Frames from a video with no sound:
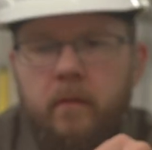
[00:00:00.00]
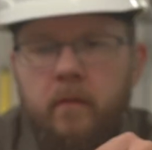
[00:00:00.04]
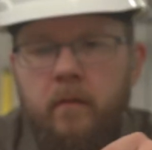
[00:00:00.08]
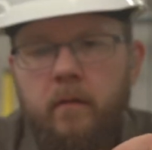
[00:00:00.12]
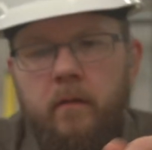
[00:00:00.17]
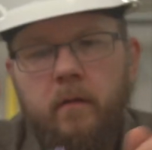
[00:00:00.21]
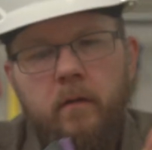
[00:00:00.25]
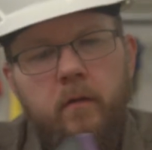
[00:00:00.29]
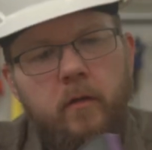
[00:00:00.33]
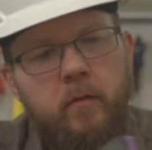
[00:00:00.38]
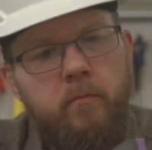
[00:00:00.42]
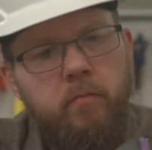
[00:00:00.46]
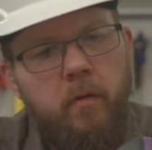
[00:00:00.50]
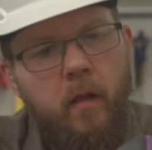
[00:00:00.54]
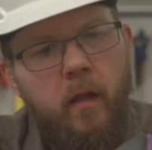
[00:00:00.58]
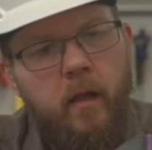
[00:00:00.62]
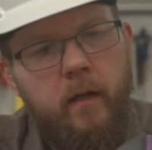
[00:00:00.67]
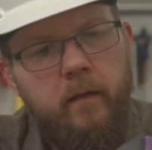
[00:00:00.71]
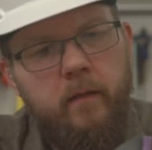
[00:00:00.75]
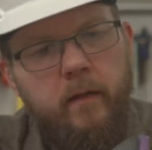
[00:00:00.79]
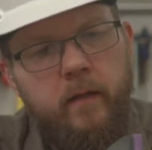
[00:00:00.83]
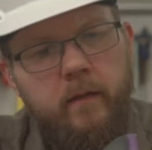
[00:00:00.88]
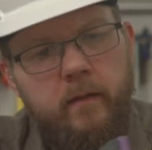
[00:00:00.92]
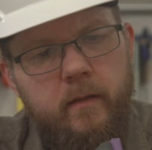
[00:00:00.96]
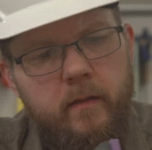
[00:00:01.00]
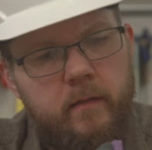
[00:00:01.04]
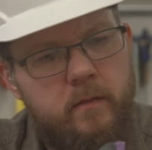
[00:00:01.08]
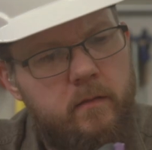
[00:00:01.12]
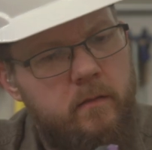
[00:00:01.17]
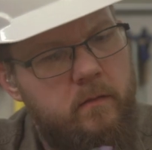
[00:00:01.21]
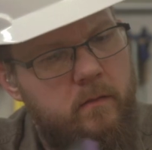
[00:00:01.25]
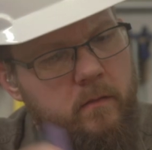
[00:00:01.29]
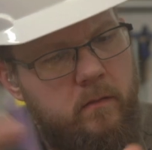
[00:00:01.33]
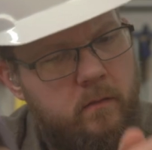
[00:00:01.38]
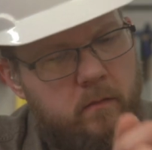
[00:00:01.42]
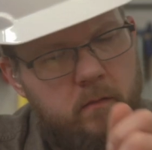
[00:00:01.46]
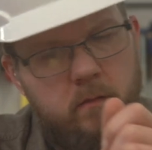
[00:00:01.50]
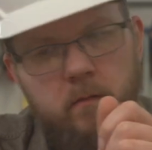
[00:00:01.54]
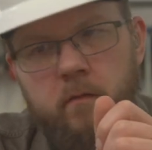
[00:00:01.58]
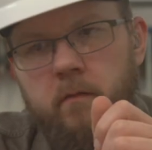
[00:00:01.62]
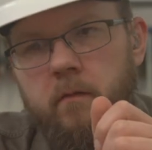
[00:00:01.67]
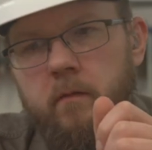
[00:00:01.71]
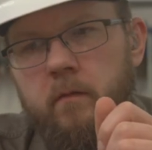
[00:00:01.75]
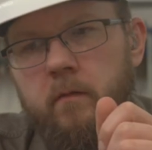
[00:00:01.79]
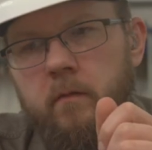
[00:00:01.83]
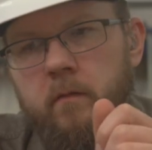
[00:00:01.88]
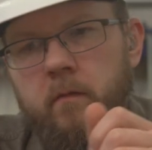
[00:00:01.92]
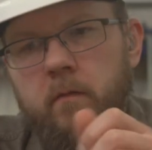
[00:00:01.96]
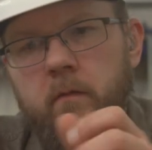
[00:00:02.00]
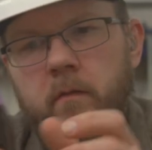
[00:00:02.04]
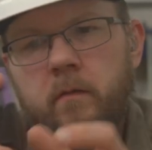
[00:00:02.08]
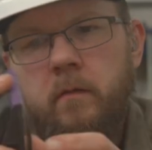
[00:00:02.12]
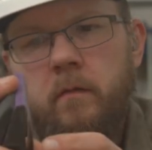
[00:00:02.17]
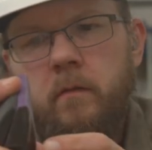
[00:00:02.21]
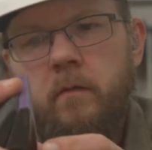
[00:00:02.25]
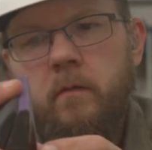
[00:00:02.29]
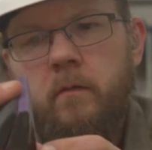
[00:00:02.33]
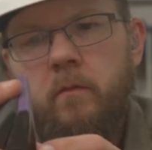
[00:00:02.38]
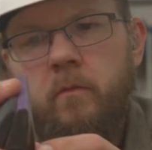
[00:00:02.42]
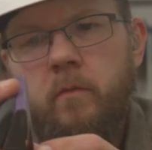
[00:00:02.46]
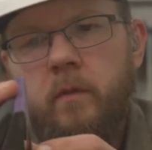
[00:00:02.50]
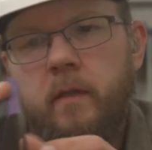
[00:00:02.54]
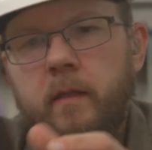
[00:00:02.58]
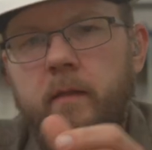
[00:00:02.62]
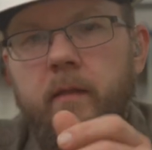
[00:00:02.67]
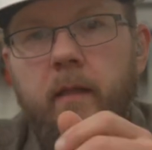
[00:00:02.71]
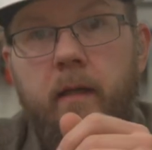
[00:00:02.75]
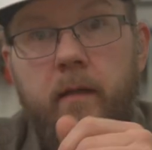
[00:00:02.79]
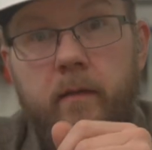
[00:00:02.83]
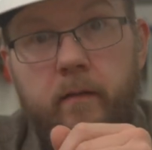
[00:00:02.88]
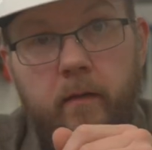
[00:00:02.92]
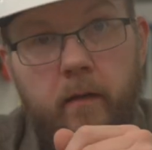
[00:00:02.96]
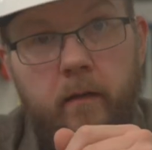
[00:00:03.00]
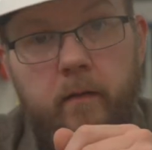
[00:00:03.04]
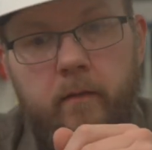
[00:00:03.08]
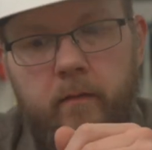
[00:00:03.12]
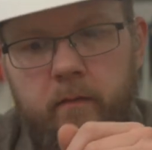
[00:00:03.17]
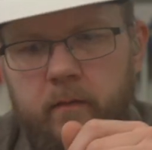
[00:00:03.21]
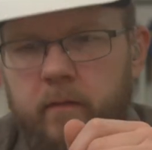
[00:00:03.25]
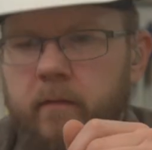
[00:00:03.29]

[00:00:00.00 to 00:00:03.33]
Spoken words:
And a good block like this will get that done.